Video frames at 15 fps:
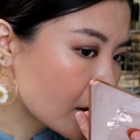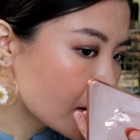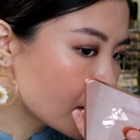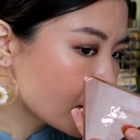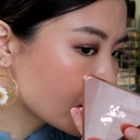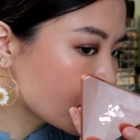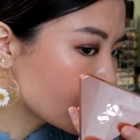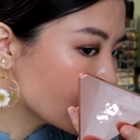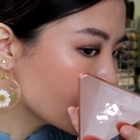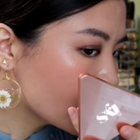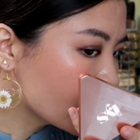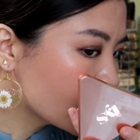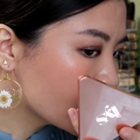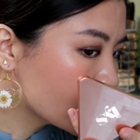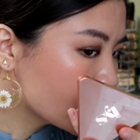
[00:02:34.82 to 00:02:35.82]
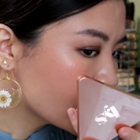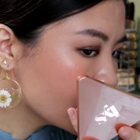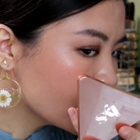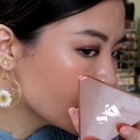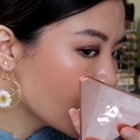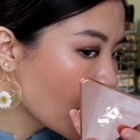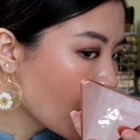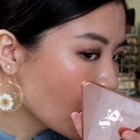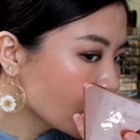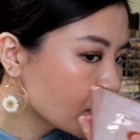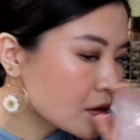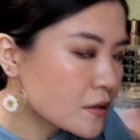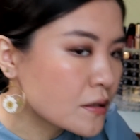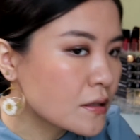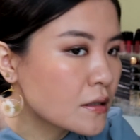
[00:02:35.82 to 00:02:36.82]
It's
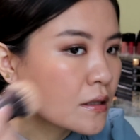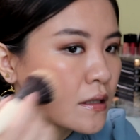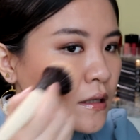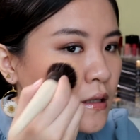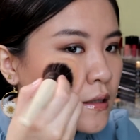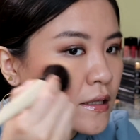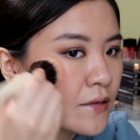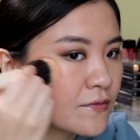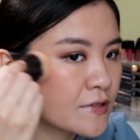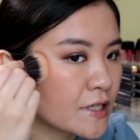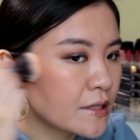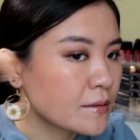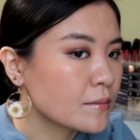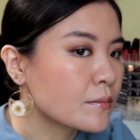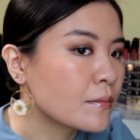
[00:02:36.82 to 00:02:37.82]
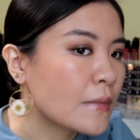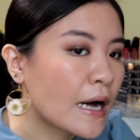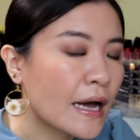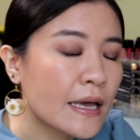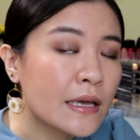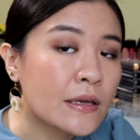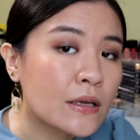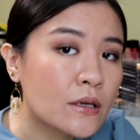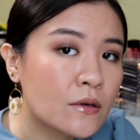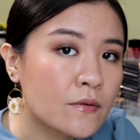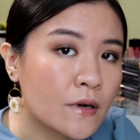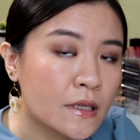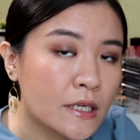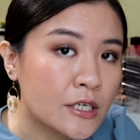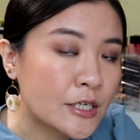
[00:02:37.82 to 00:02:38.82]
not lifting my
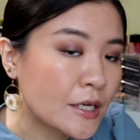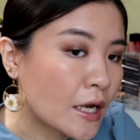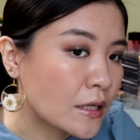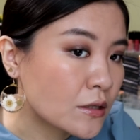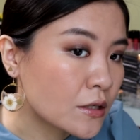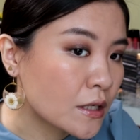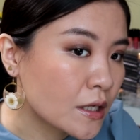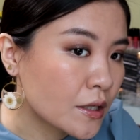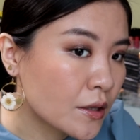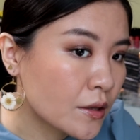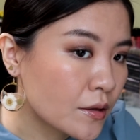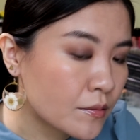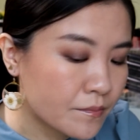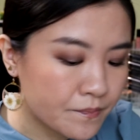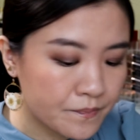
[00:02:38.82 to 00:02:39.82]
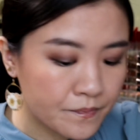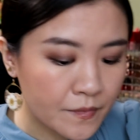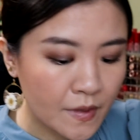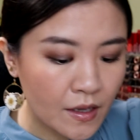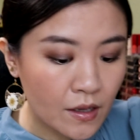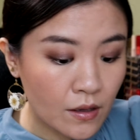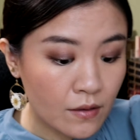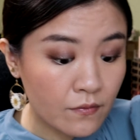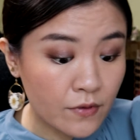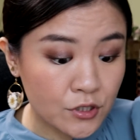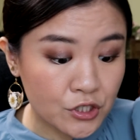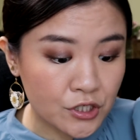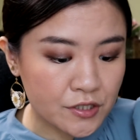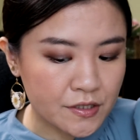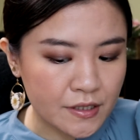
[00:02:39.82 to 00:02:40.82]
foundation underneath,
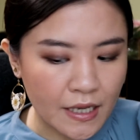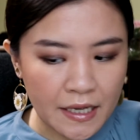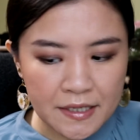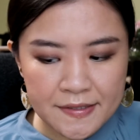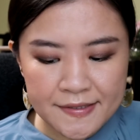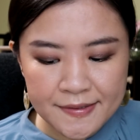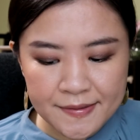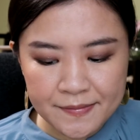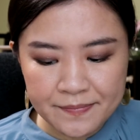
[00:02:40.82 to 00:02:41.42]
which is nice.